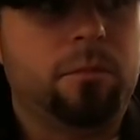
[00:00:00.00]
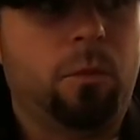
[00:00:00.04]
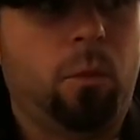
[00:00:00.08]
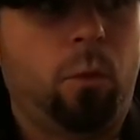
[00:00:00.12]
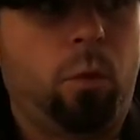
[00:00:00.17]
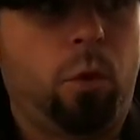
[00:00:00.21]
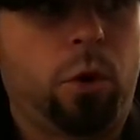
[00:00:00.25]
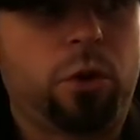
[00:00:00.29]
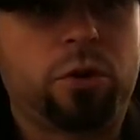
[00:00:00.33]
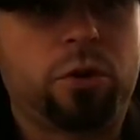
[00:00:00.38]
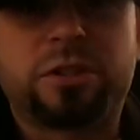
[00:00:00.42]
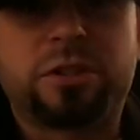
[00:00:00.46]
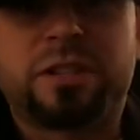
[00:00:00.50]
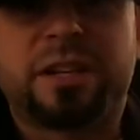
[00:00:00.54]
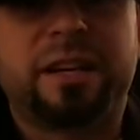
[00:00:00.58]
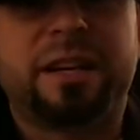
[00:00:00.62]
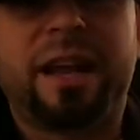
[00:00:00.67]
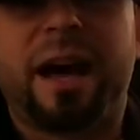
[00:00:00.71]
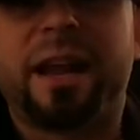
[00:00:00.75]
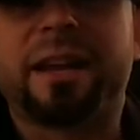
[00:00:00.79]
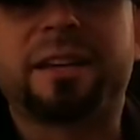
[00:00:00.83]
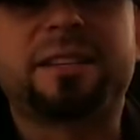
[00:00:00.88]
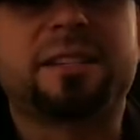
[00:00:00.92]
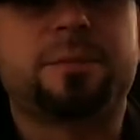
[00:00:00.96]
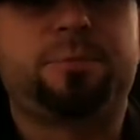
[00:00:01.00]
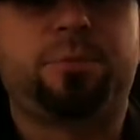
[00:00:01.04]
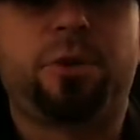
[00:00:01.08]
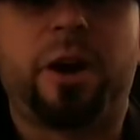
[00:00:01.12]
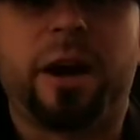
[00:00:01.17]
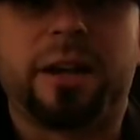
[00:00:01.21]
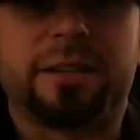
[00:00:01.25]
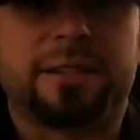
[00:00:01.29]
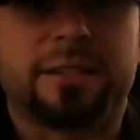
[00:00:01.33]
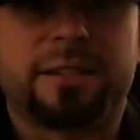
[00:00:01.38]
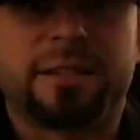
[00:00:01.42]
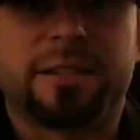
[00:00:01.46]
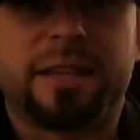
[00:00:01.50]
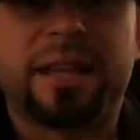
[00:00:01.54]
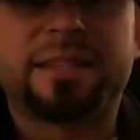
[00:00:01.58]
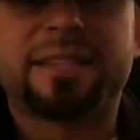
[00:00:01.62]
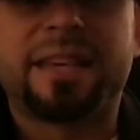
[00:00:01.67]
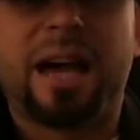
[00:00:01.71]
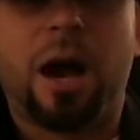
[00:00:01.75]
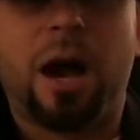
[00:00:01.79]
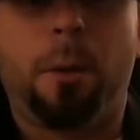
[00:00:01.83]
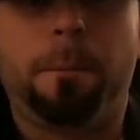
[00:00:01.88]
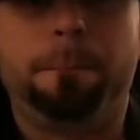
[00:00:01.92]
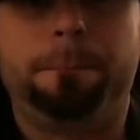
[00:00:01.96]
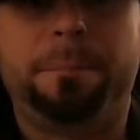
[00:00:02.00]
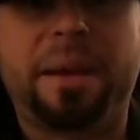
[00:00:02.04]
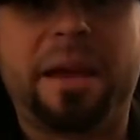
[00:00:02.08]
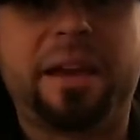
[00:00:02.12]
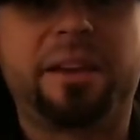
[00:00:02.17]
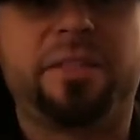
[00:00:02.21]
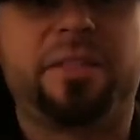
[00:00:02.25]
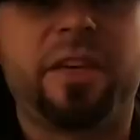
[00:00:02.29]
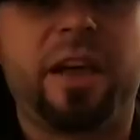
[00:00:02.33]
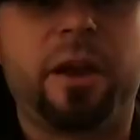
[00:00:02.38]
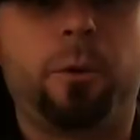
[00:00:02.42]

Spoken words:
words cannot express. That's how big